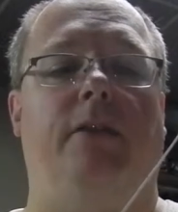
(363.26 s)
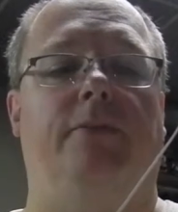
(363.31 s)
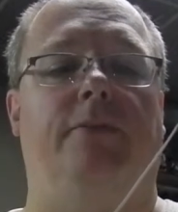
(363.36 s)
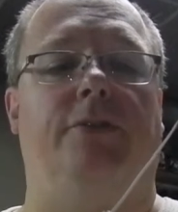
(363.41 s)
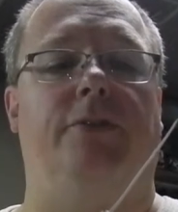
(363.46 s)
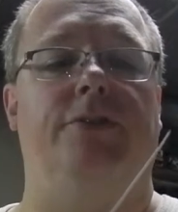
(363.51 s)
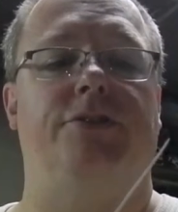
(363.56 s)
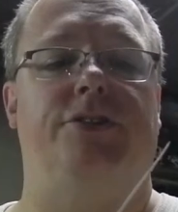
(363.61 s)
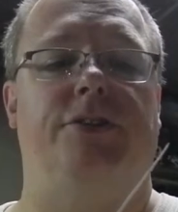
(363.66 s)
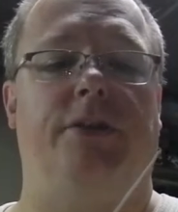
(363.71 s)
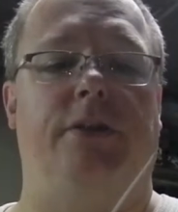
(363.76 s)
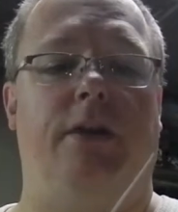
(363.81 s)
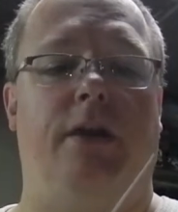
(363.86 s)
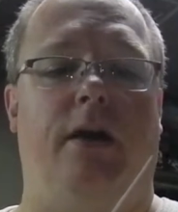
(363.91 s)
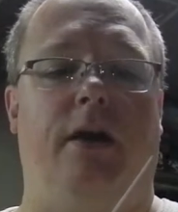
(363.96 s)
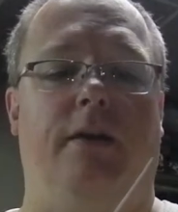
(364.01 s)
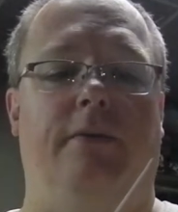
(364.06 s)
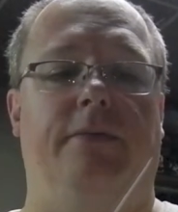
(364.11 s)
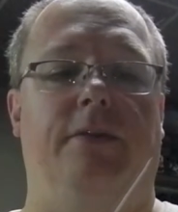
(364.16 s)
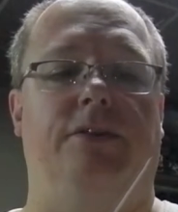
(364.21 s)
version
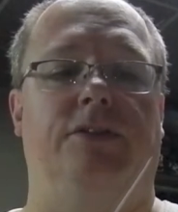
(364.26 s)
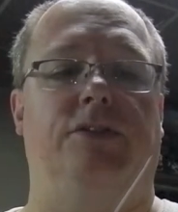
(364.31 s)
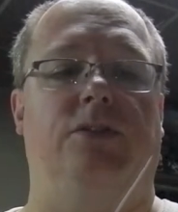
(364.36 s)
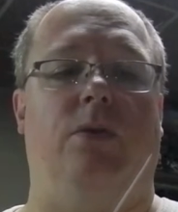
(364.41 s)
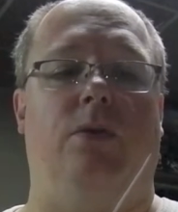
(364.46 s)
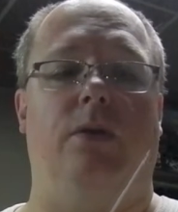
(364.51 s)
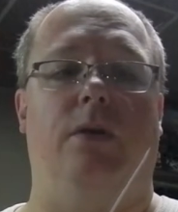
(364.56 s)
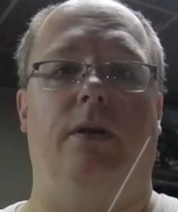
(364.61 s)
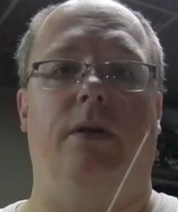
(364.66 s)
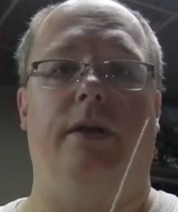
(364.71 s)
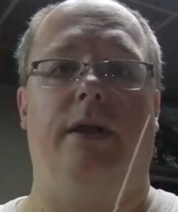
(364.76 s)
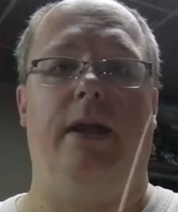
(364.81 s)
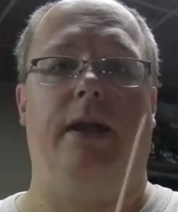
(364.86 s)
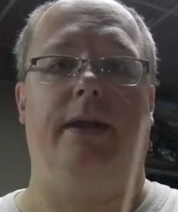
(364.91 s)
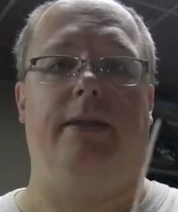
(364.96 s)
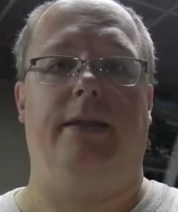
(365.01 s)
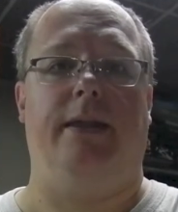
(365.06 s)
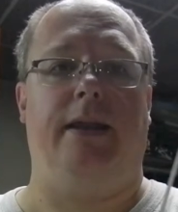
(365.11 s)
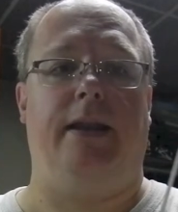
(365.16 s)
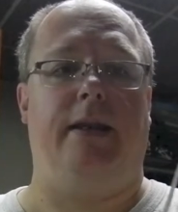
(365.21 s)
of the sword,
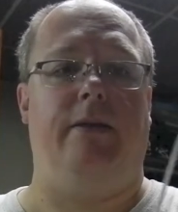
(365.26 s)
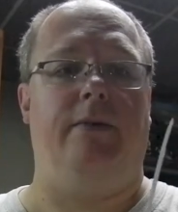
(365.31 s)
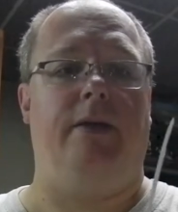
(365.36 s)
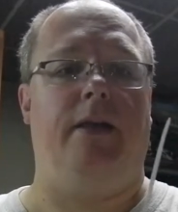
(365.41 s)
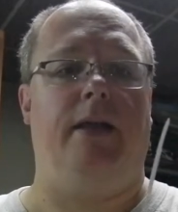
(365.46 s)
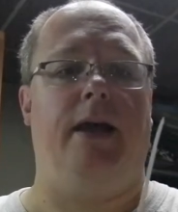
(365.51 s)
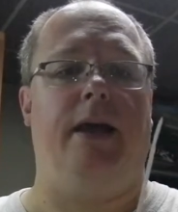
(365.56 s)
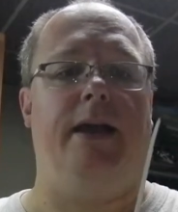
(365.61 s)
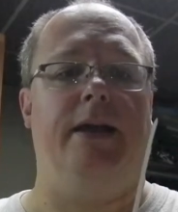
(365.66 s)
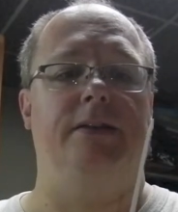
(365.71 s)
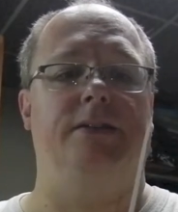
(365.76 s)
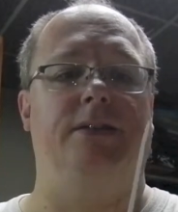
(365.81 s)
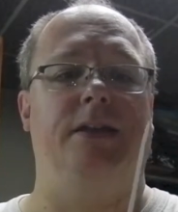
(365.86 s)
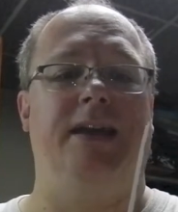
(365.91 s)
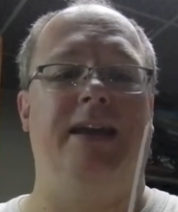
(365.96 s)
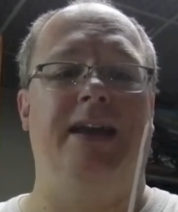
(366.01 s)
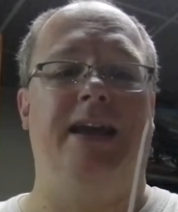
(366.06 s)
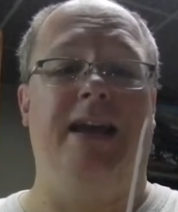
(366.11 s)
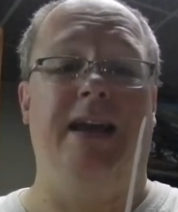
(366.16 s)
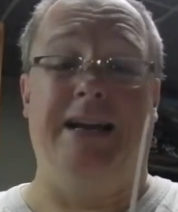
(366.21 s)
and then I realized
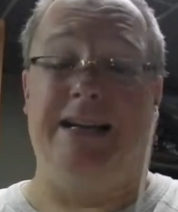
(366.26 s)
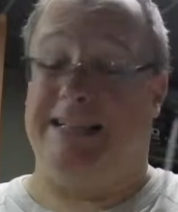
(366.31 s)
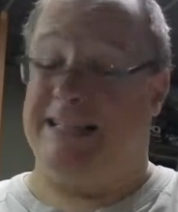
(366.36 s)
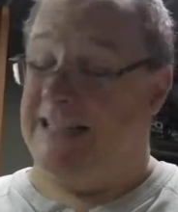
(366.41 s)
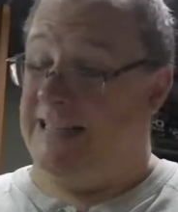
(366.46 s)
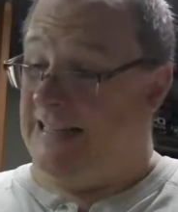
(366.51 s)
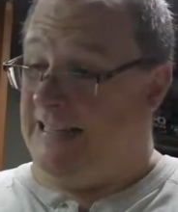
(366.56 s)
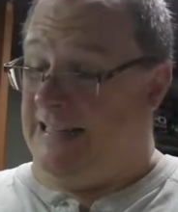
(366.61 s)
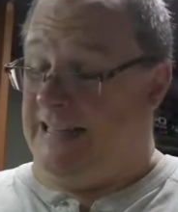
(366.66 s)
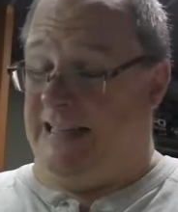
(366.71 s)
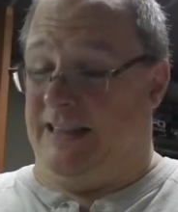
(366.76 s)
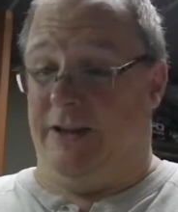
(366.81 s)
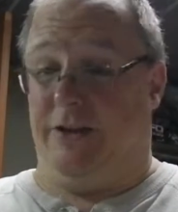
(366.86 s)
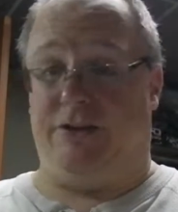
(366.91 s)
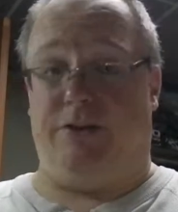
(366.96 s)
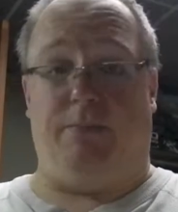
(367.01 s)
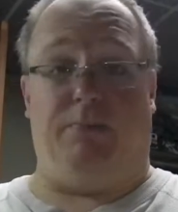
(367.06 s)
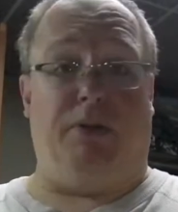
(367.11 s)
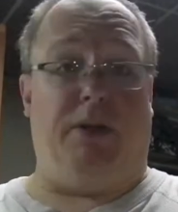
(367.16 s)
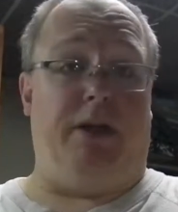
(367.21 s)

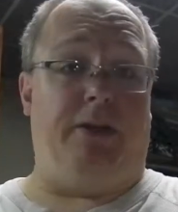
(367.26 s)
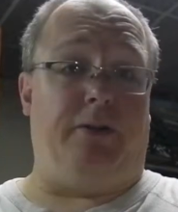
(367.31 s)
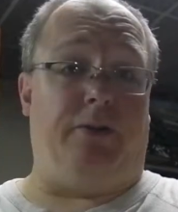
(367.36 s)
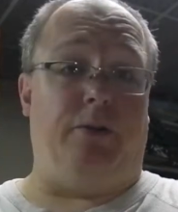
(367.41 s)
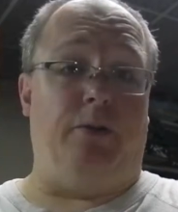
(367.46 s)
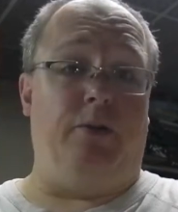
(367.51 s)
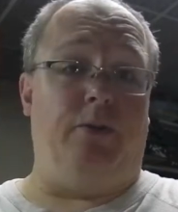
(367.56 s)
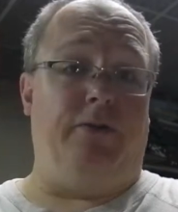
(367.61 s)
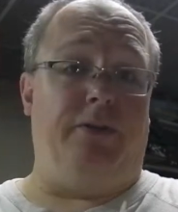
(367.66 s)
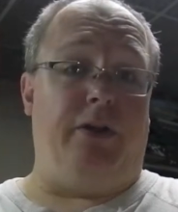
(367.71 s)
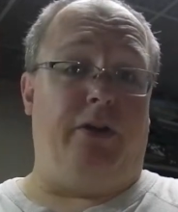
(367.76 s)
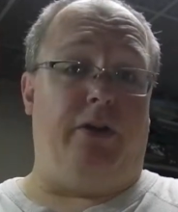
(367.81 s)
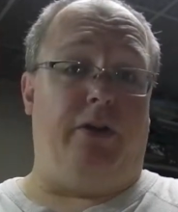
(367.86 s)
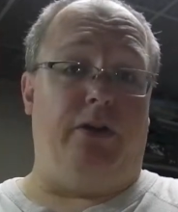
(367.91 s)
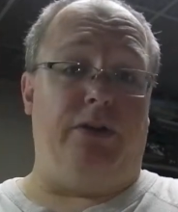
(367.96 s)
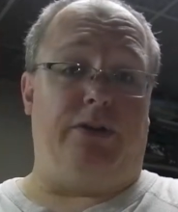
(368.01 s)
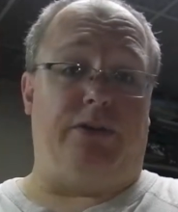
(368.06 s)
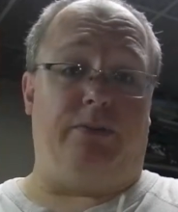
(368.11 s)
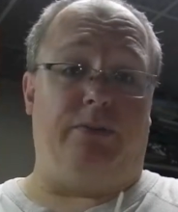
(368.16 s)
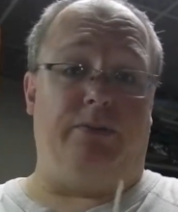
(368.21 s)
there's a blood groove that
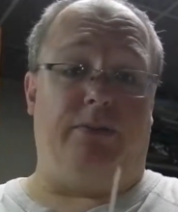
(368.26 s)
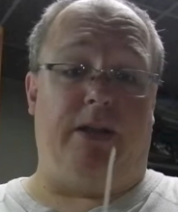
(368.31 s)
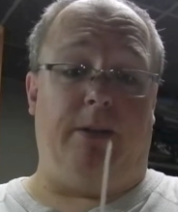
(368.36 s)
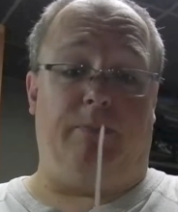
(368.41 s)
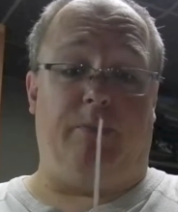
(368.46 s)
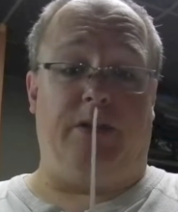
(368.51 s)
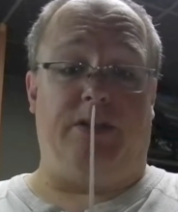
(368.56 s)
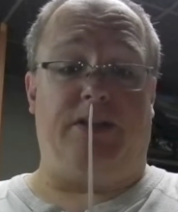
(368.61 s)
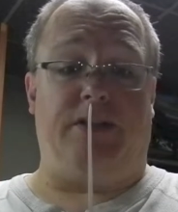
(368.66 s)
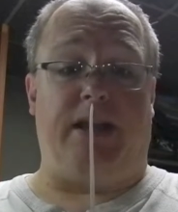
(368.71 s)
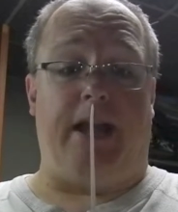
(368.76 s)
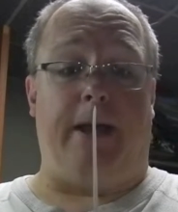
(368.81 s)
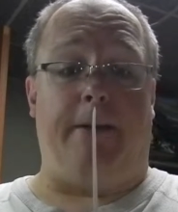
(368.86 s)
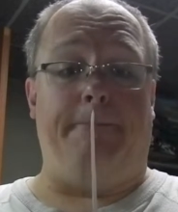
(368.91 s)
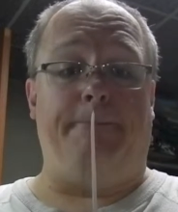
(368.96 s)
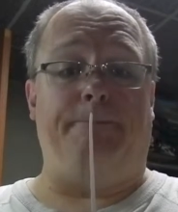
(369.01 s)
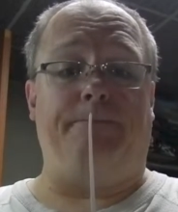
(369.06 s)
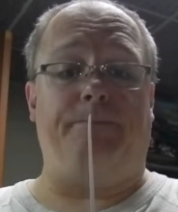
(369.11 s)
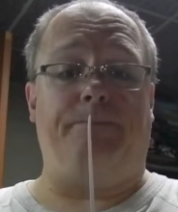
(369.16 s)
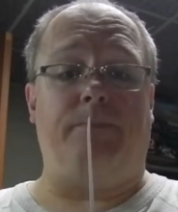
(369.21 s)
goes from tip to
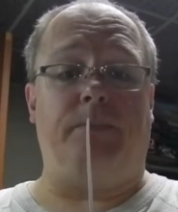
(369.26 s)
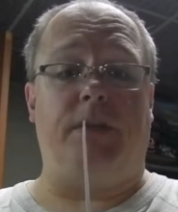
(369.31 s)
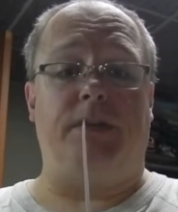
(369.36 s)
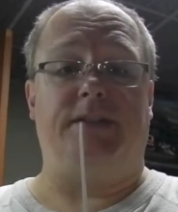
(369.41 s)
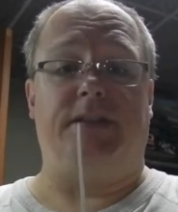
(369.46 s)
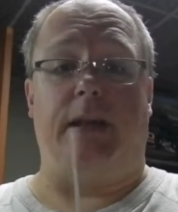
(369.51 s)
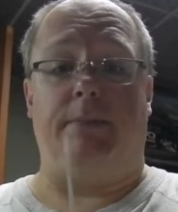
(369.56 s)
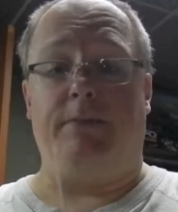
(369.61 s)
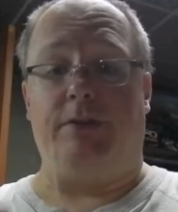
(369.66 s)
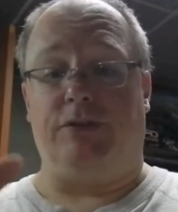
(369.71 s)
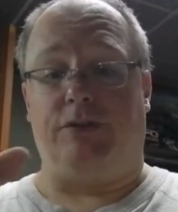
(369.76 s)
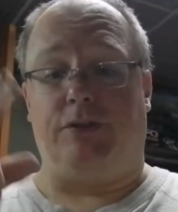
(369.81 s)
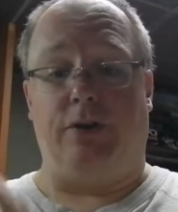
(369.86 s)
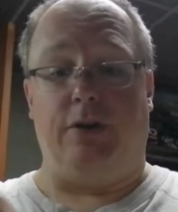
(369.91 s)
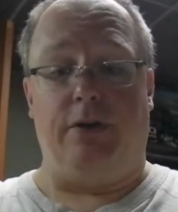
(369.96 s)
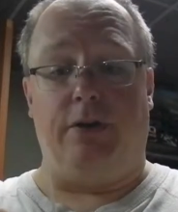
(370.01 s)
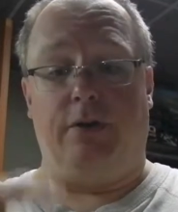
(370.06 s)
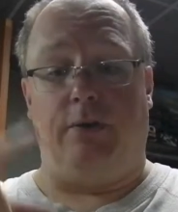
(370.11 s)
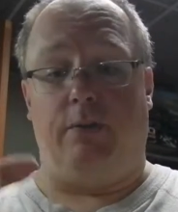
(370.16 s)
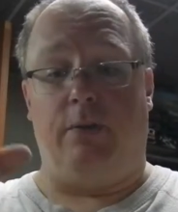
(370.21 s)
stem to
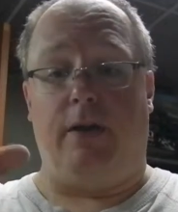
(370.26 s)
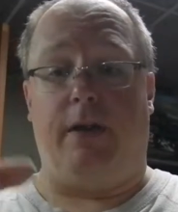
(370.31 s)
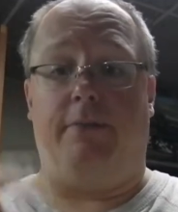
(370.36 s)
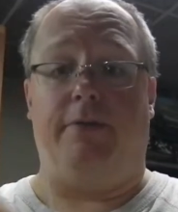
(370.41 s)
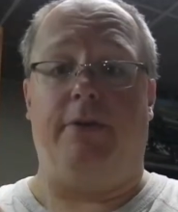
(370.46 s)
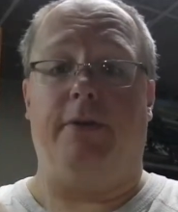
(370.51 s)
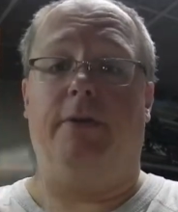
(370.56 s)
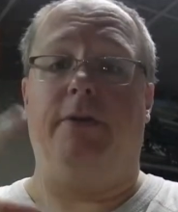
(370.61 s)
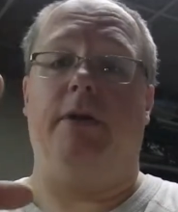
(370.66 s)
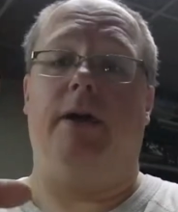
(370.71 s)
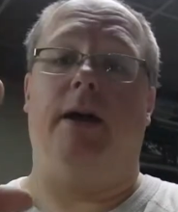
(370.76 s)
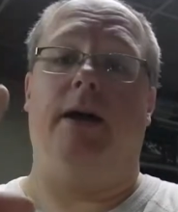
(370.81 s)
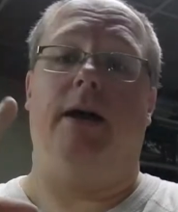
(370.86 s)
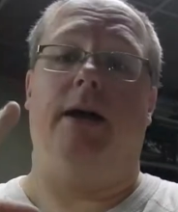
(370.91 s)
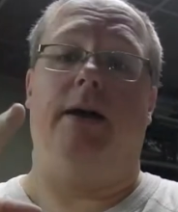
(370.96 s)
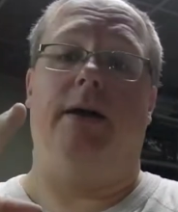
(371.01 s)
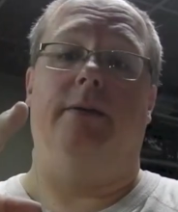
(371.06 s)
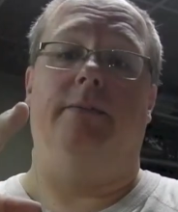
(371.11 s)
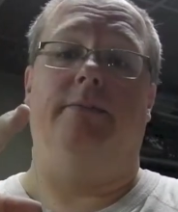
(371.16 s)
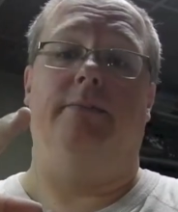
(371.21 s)
stern, or
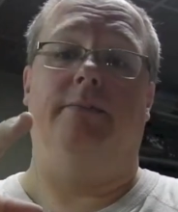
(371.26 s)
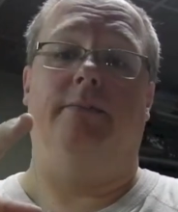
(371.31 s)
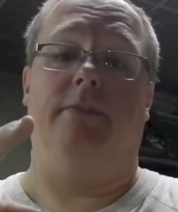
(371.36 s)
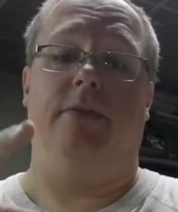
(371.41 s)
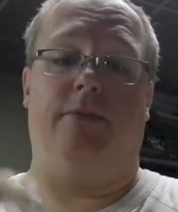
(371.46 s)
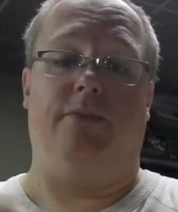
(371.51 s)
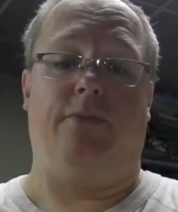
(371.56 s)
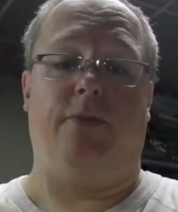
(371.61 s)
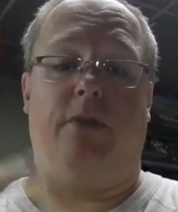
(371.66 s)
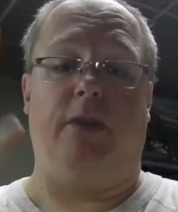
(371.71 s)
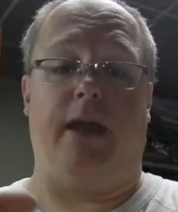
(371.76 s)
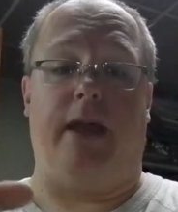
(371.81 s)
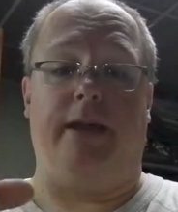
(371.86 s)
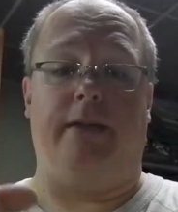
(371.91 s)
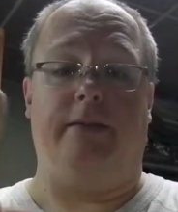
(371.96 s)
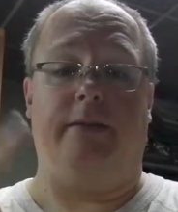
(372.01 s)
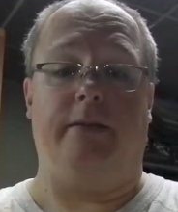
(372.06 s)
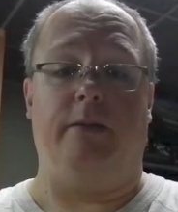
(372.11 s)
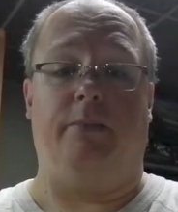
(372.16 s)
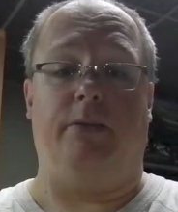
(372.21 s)
wherever, the full
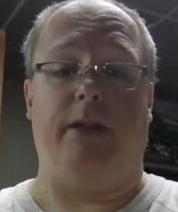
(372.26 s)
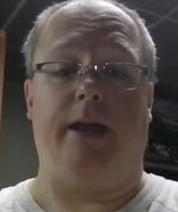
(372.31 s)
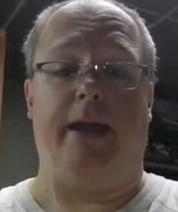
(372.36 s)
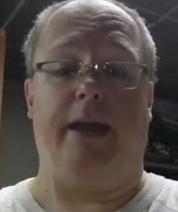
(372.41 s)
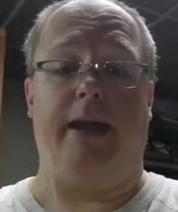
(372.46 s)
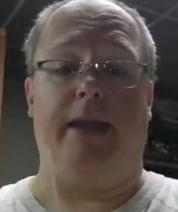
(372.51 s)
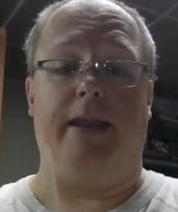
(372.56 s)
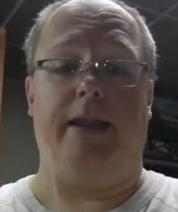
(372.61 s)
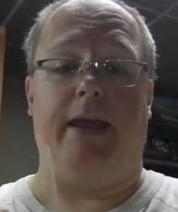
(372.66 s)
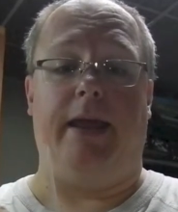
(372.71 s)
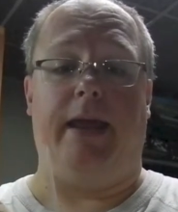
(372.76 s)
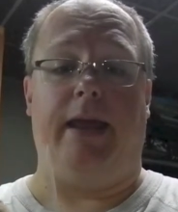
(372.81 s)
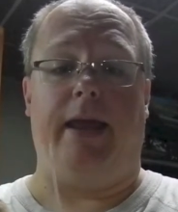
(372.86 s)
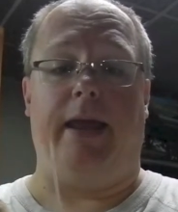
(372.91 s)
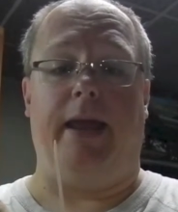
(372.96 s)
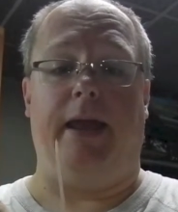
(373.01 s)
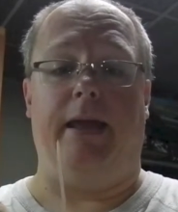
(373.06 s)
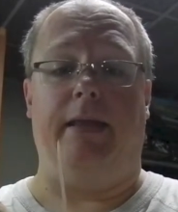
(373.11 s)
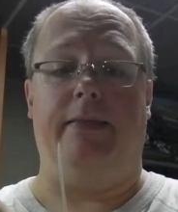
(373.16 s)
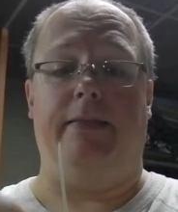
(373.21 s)
length of the blade,
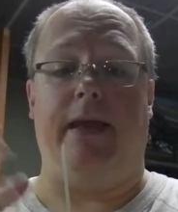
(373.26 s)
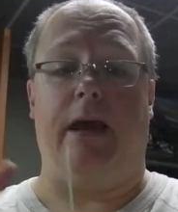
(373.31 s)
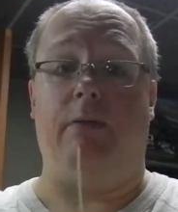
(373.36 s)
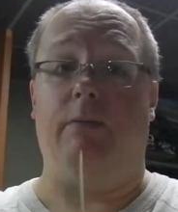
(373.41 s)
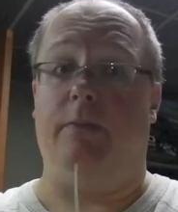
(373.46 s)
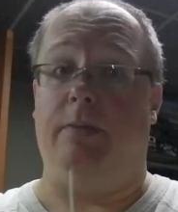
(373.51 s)
and that would